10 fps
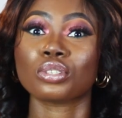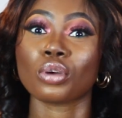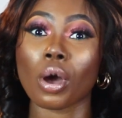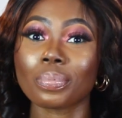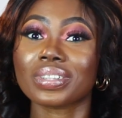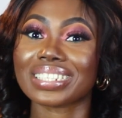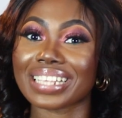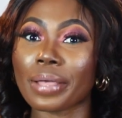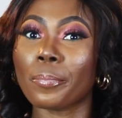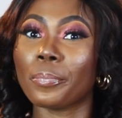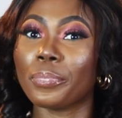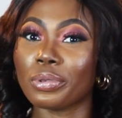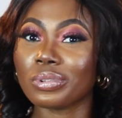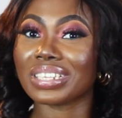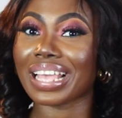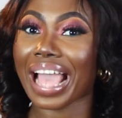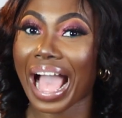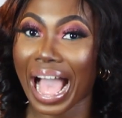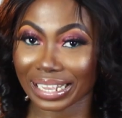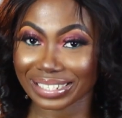top 10 beauty
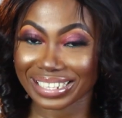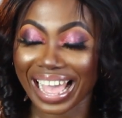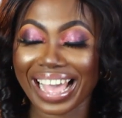hacks